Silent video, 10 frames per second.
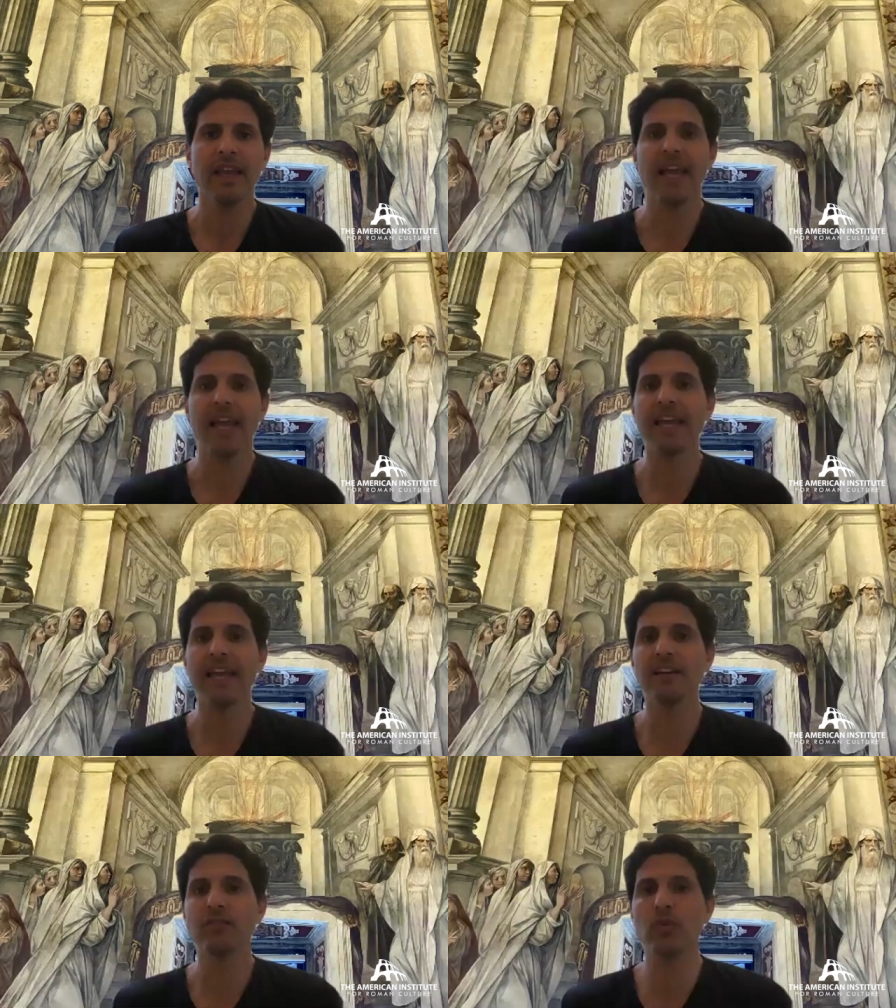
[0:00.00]
And
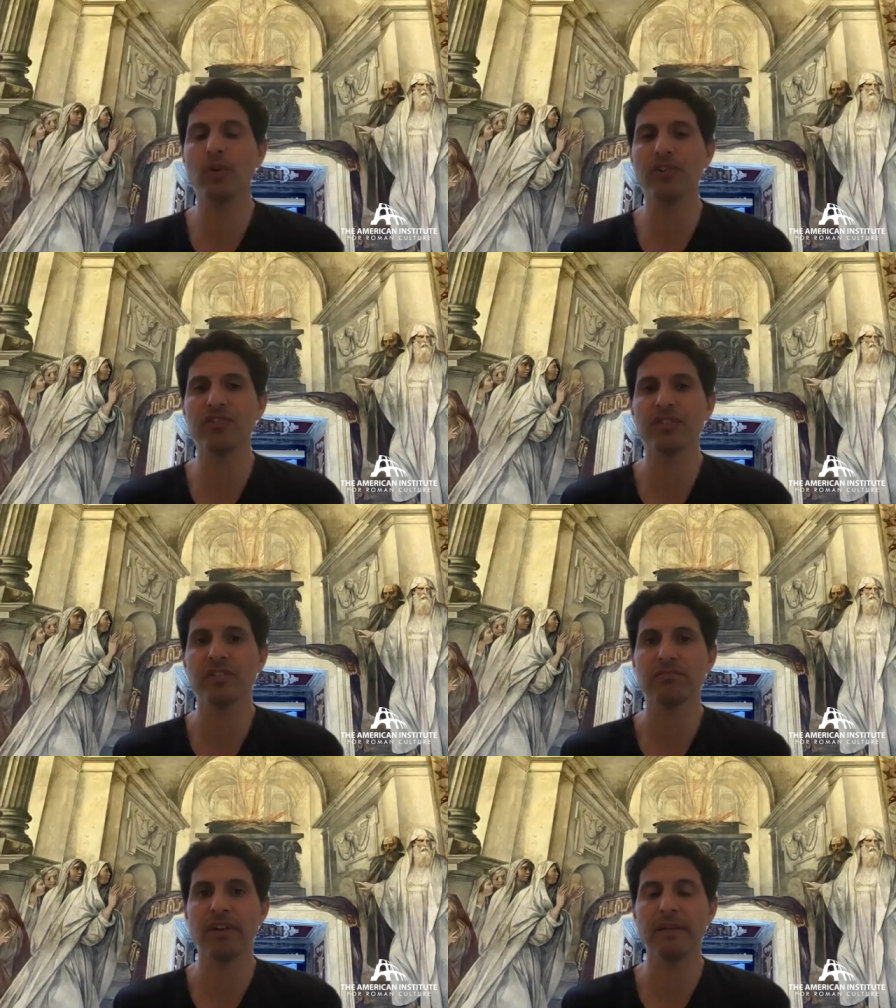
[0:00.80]
of
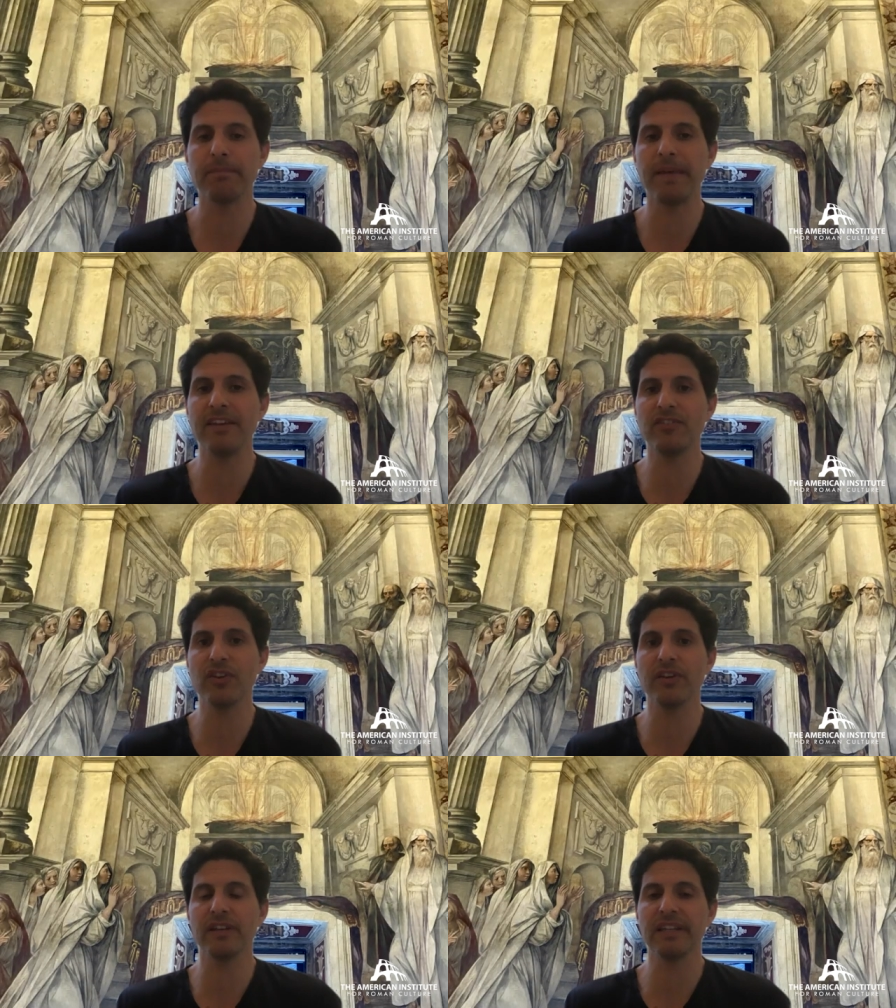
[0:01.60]
course, right, men
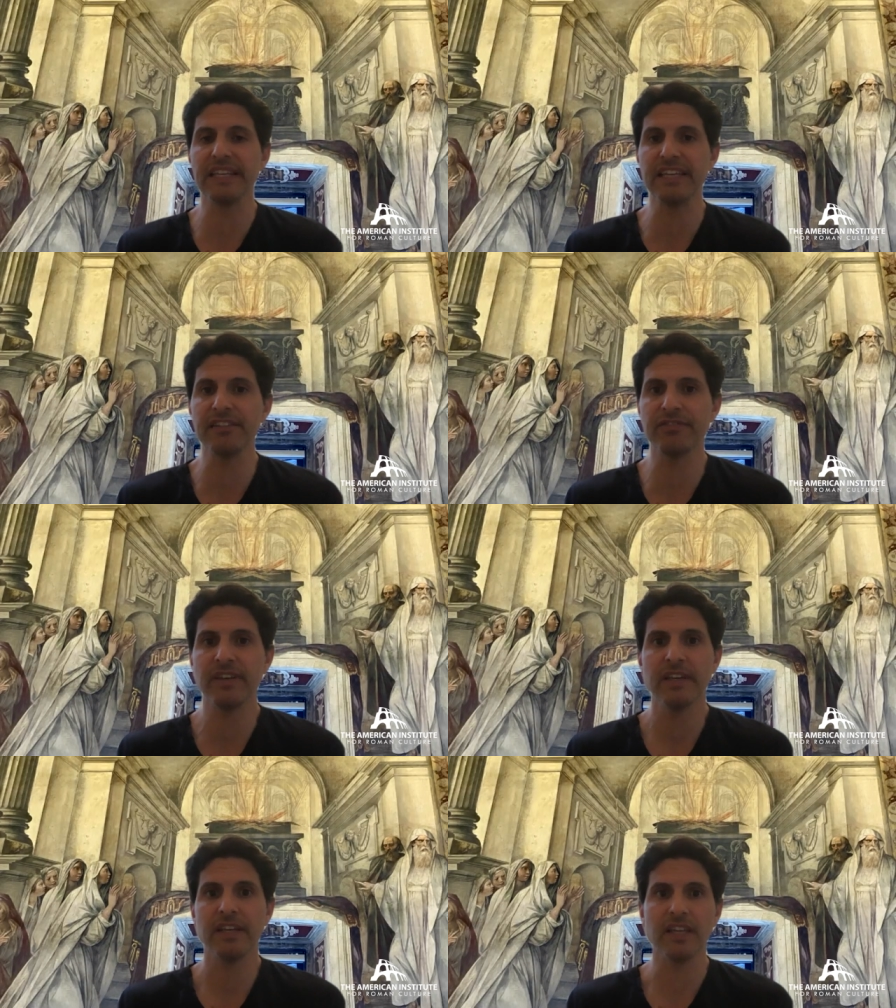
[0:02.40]
didn't live
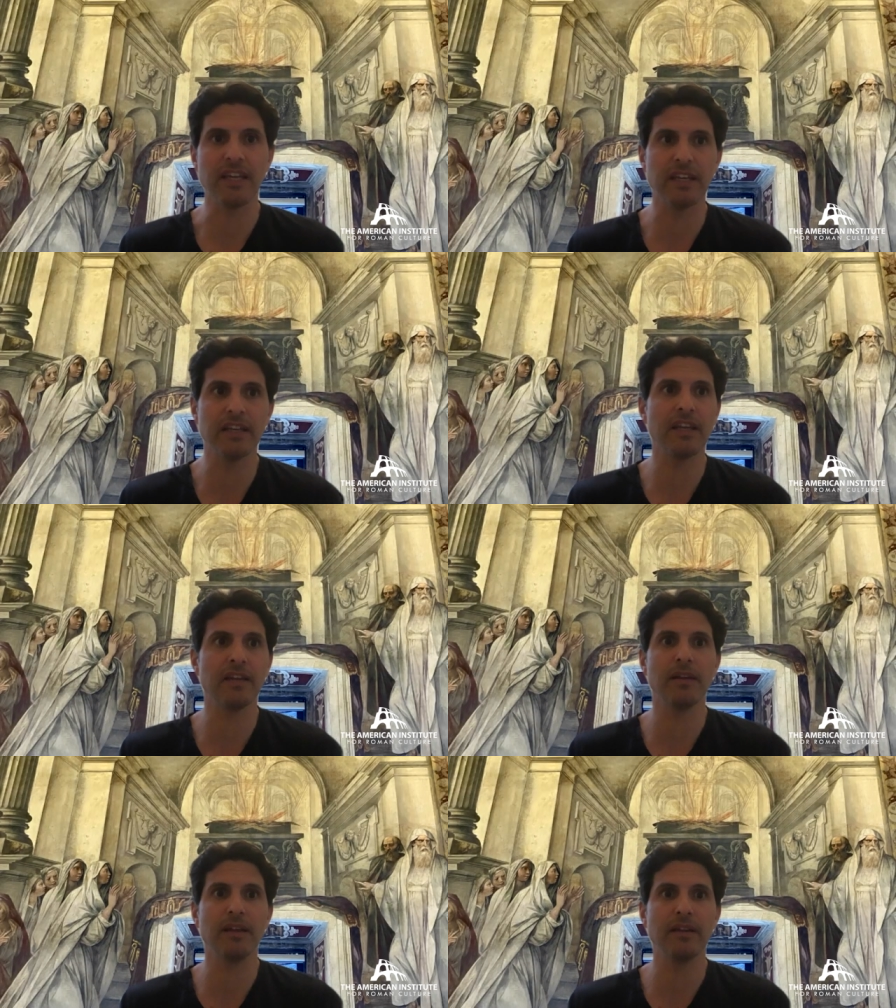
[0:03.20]

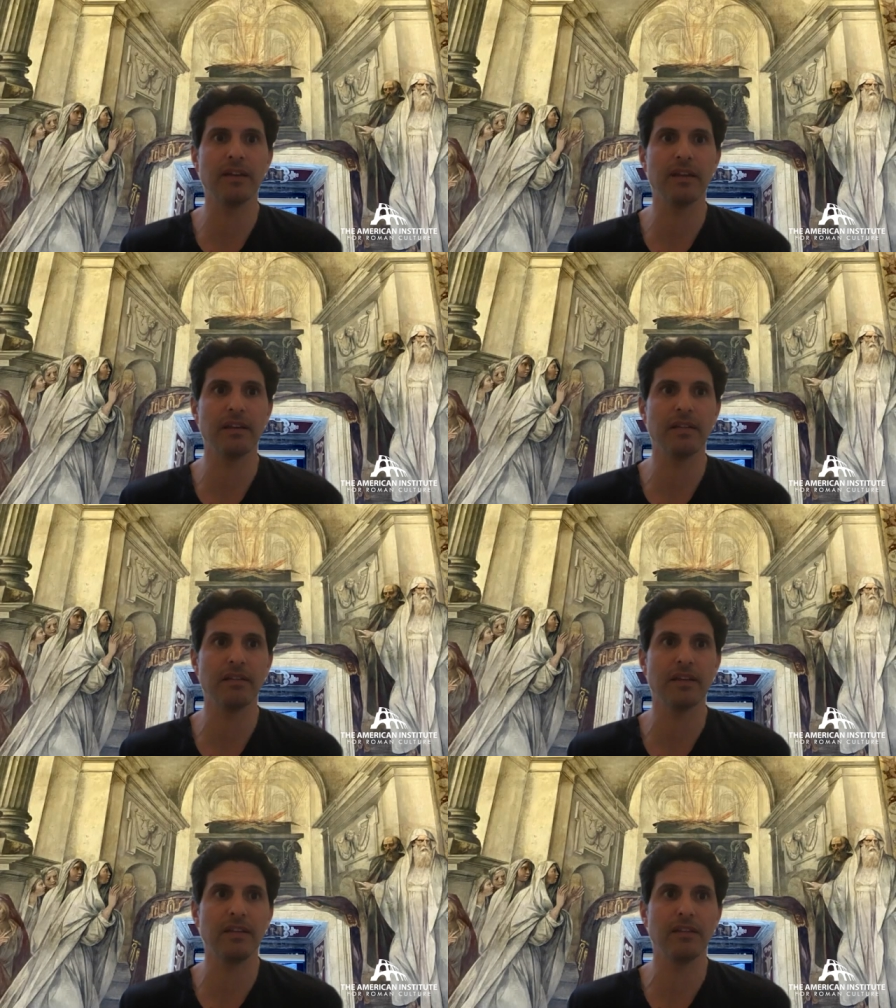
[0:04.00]
in
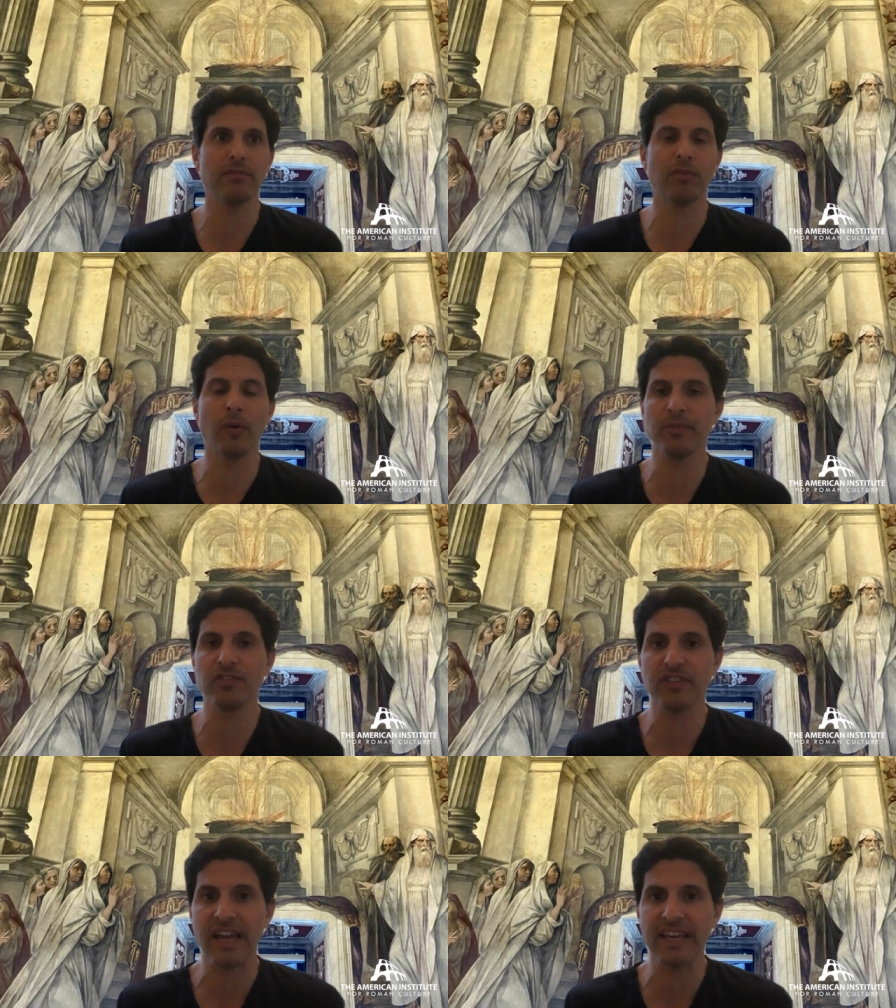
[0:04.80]
the Roman
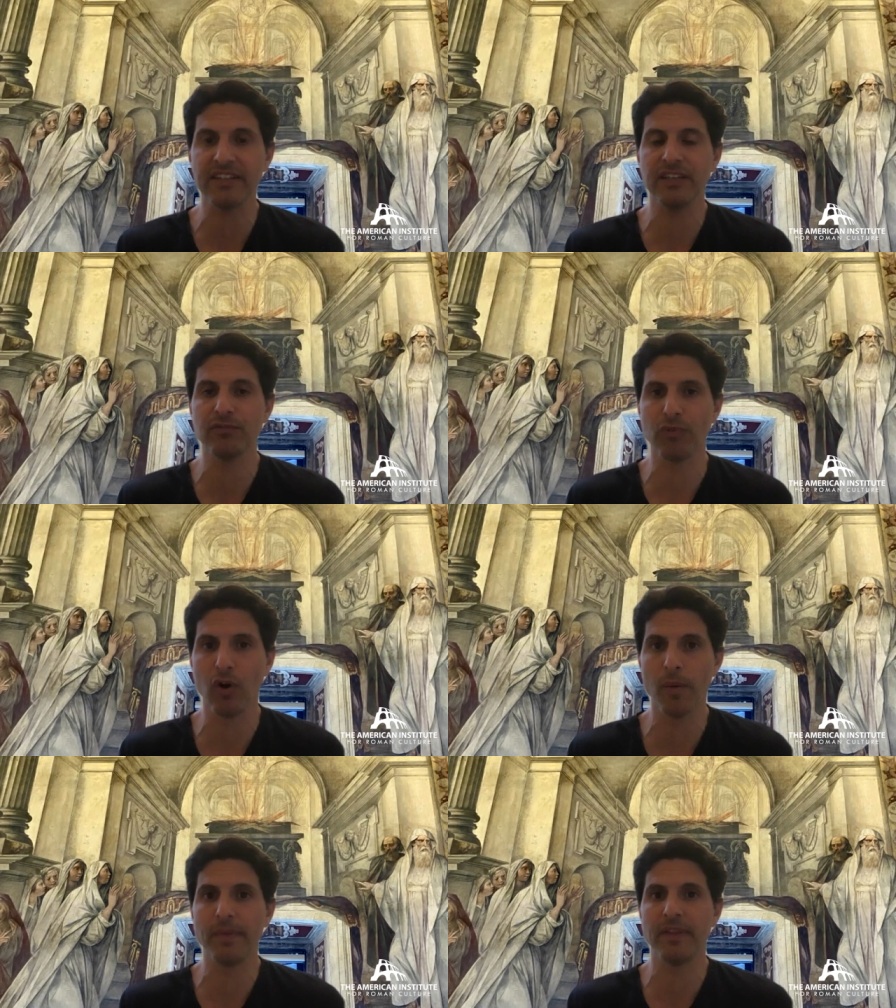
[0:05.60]
society and
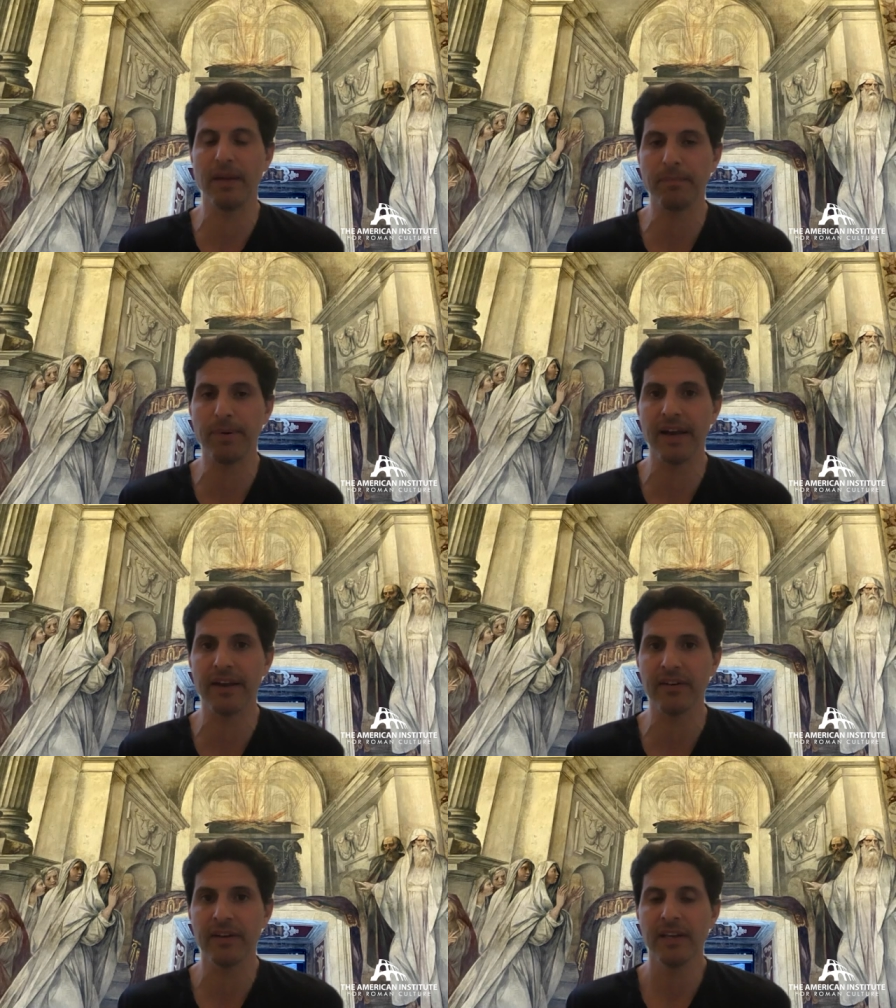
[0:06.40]
Rome and the
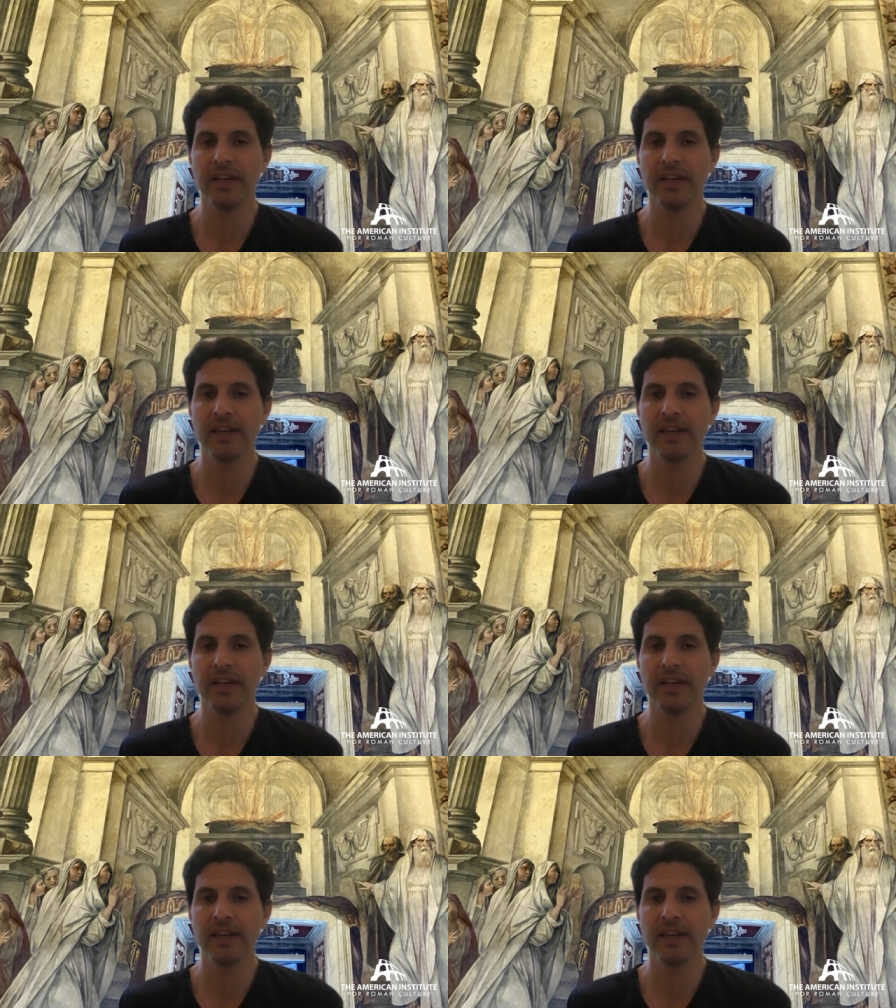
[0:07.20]
empire